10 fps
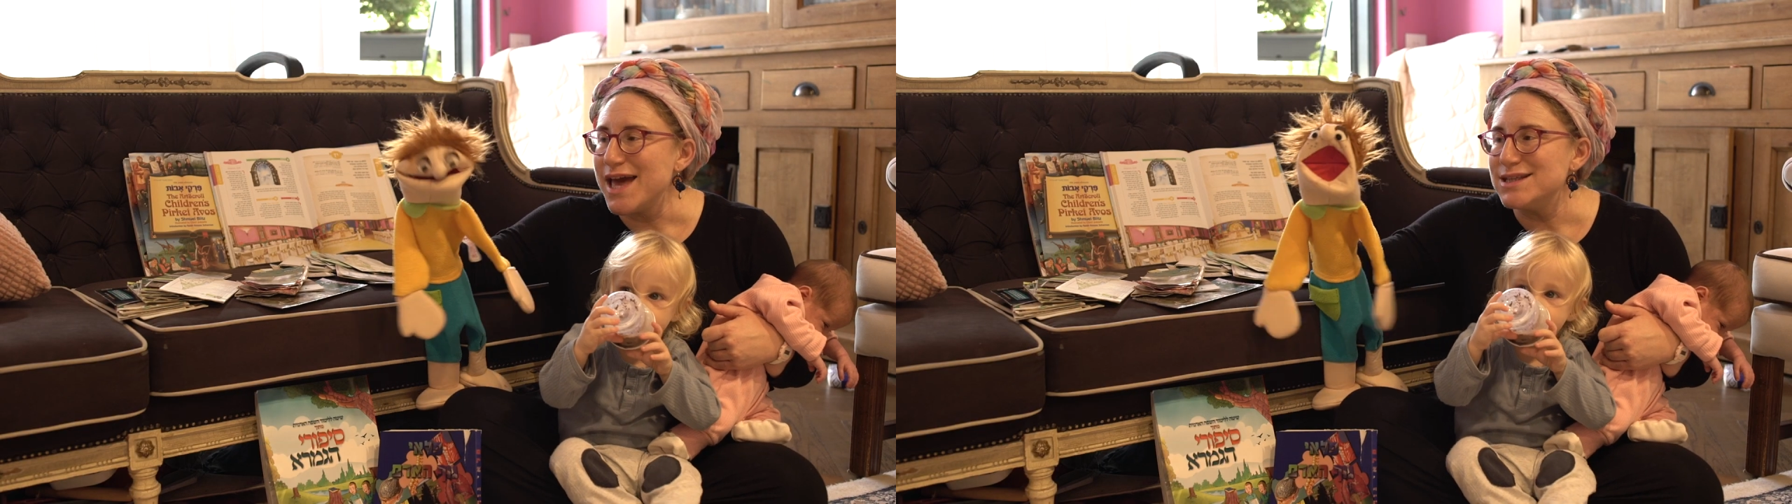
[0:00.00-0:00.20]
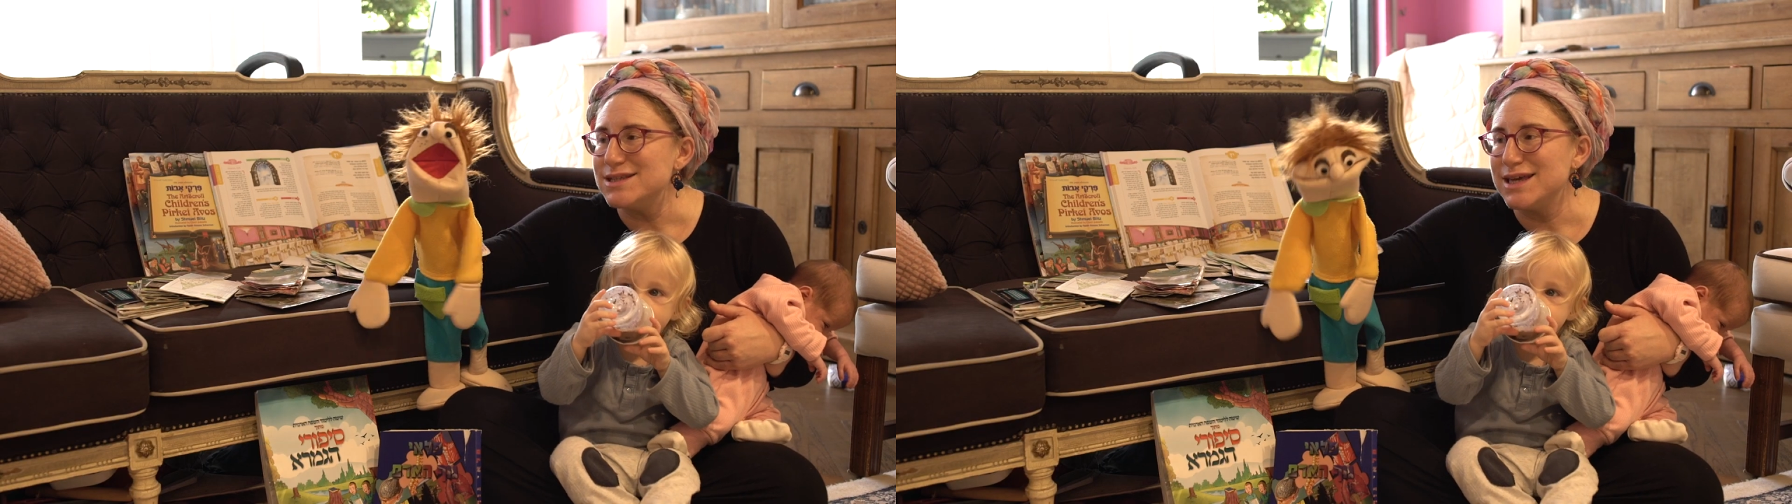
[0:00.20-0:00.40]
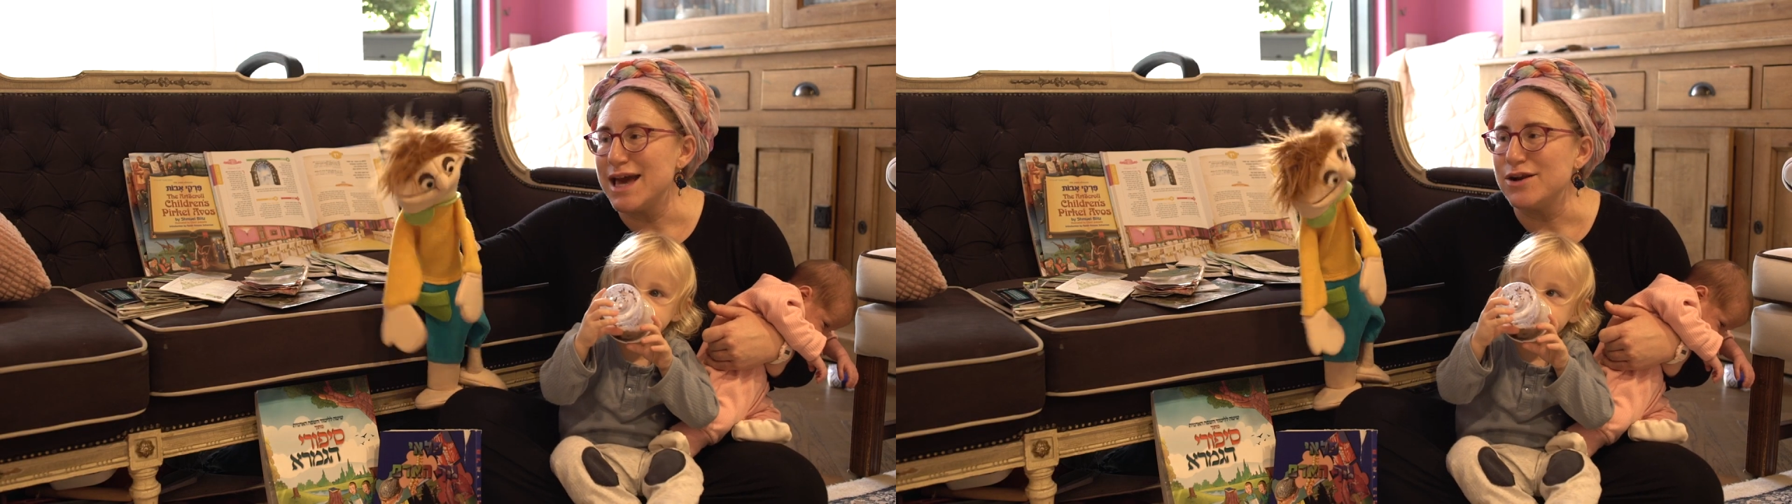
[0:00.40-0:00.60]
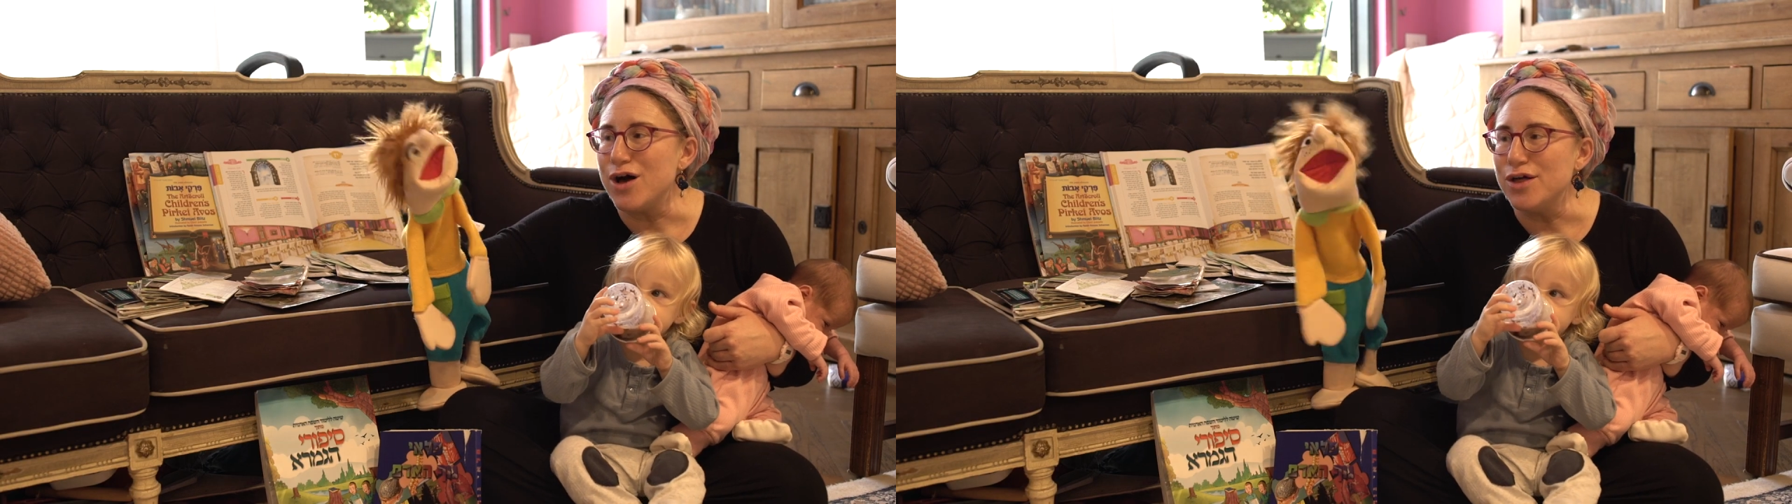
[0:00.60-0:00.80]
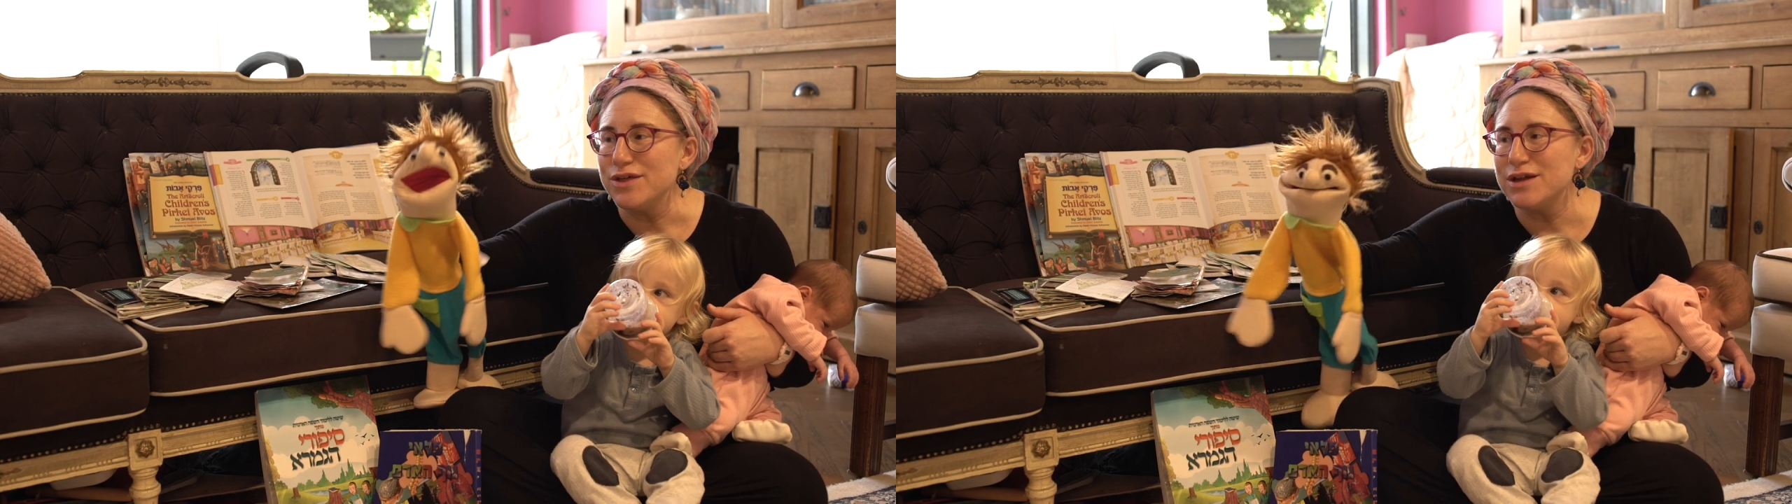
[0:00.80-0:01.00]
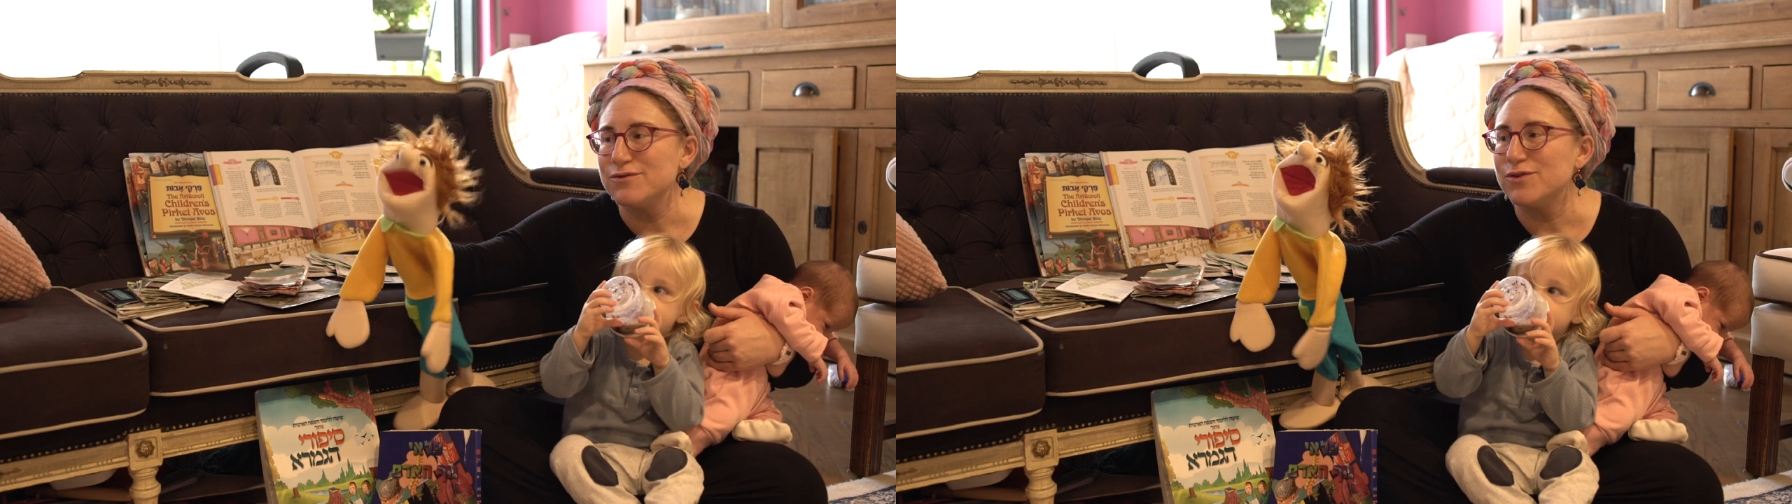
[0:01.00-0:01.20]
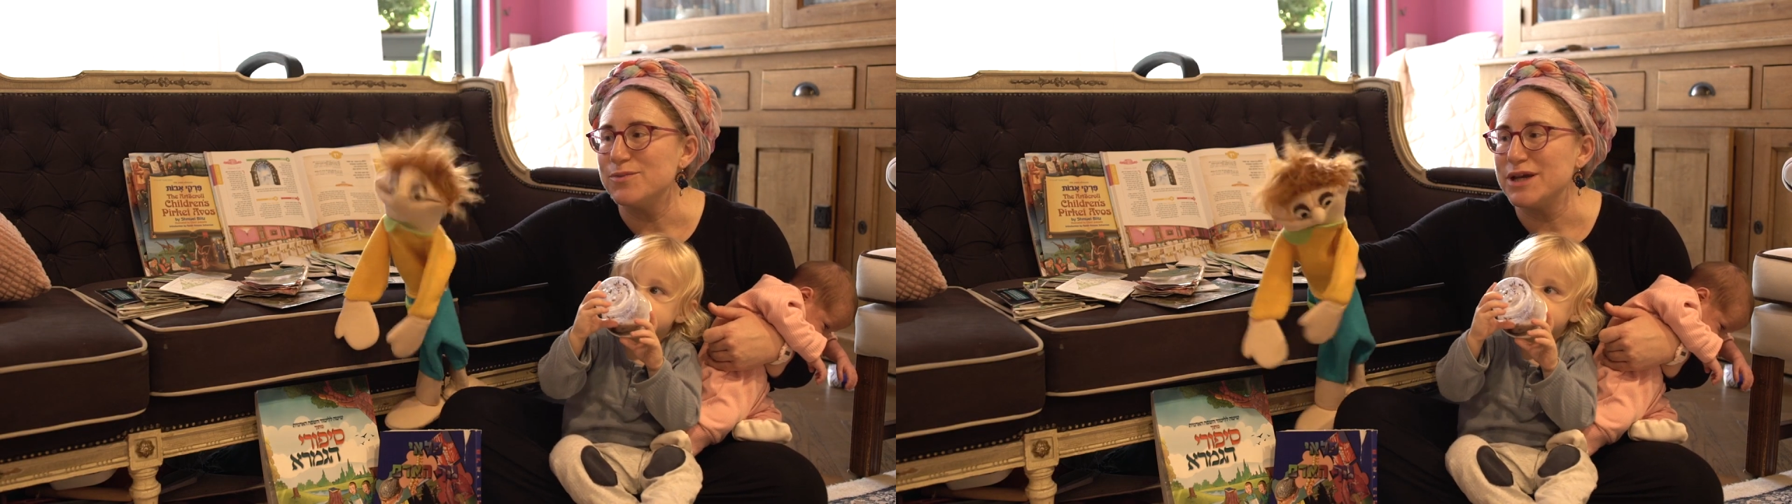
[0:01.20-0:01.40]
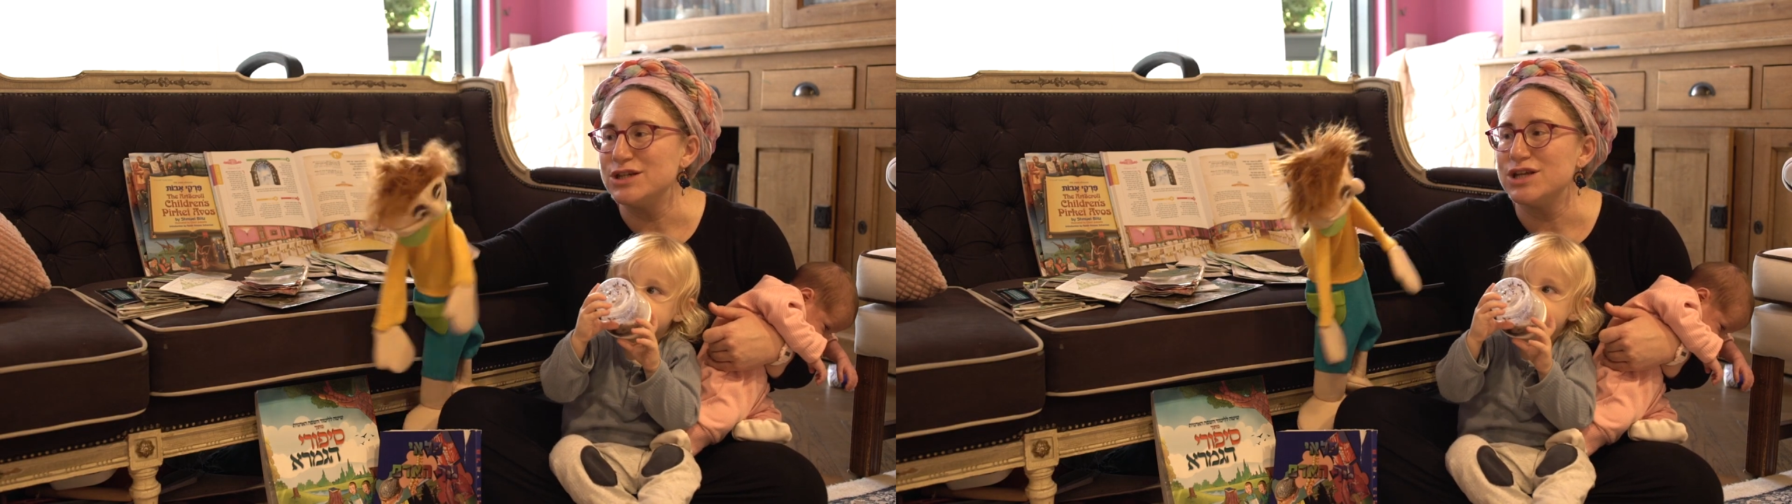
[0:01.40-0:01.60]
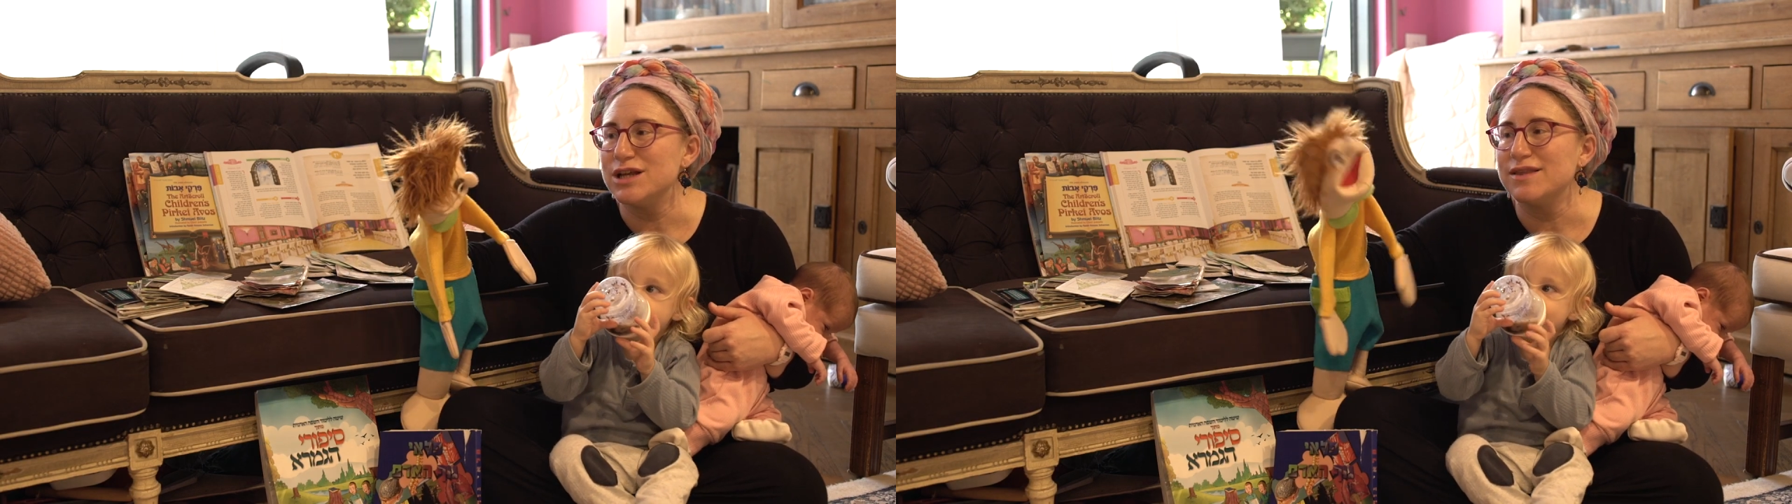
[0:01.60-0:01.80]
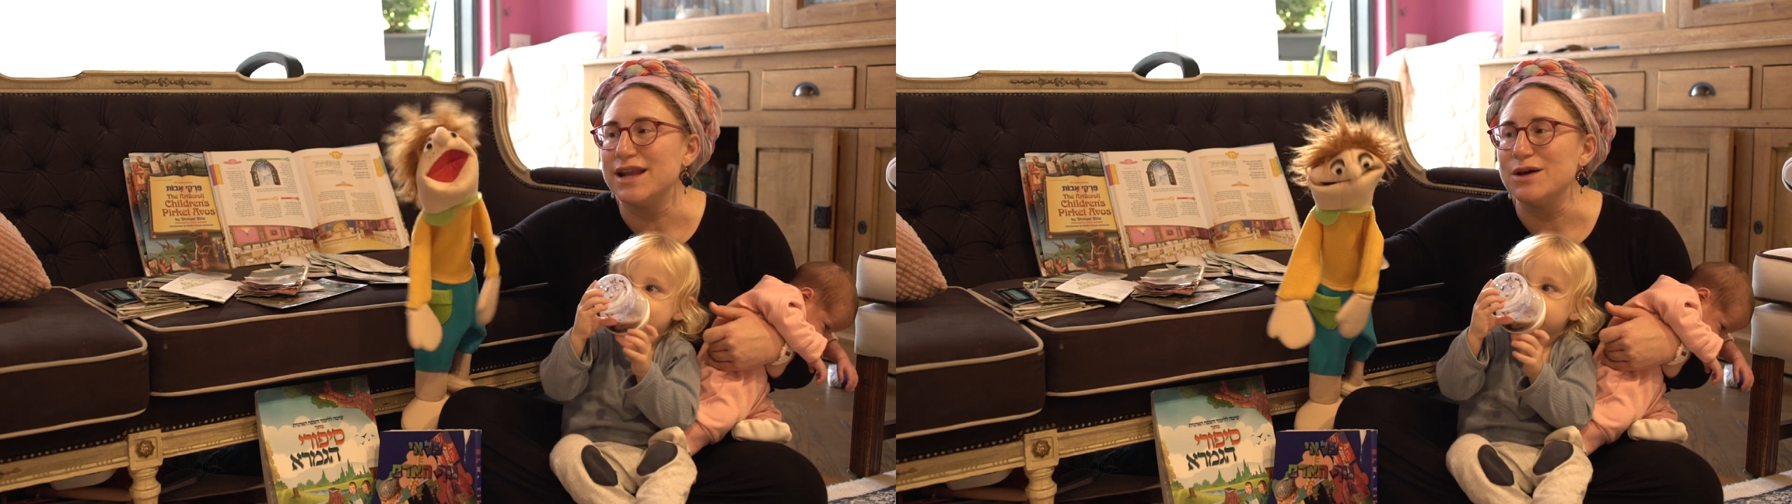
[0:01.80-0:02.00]
had to get all the
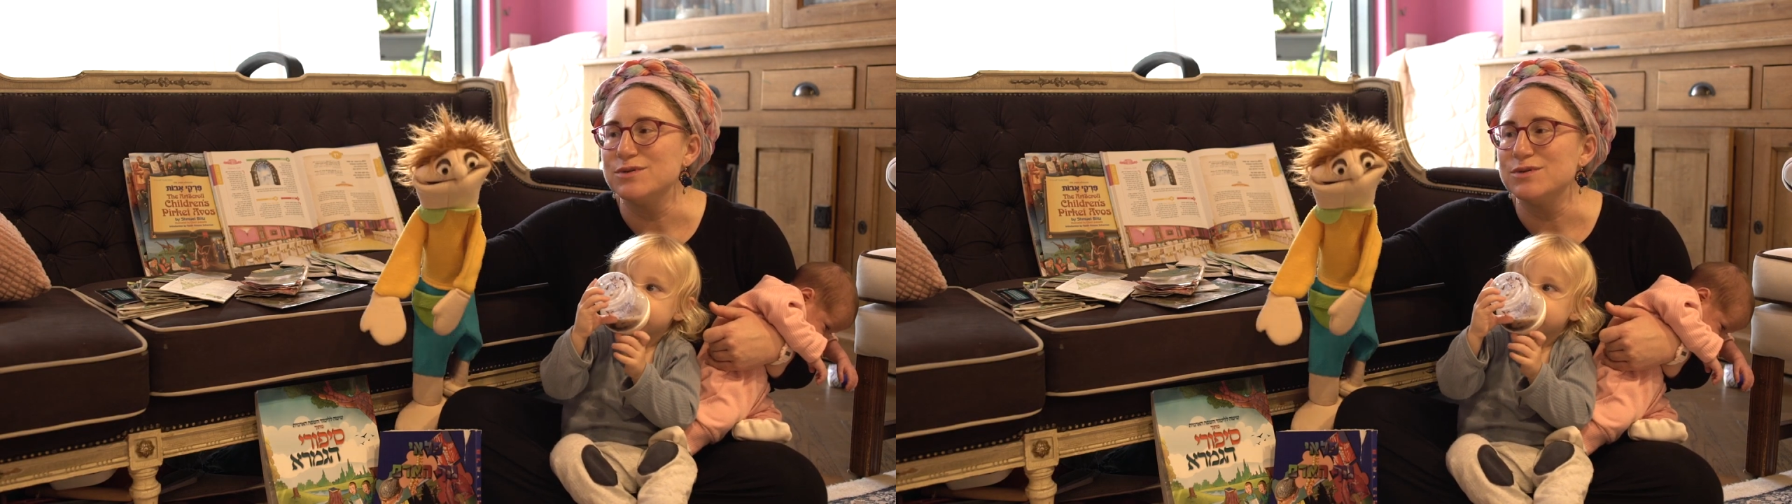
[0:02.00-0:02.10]
information that I